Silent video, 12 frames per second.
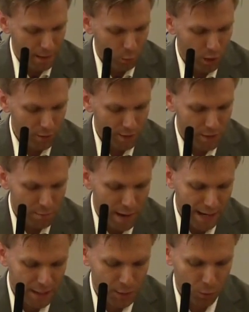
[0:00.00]
One of its
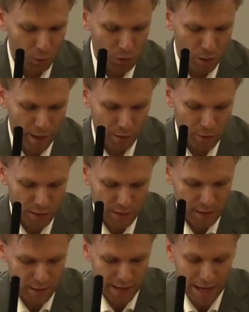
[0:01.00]
main sports writers
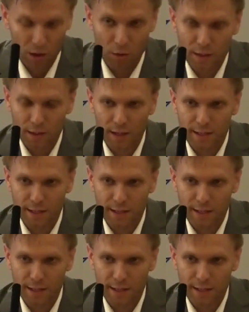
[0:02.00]
is the now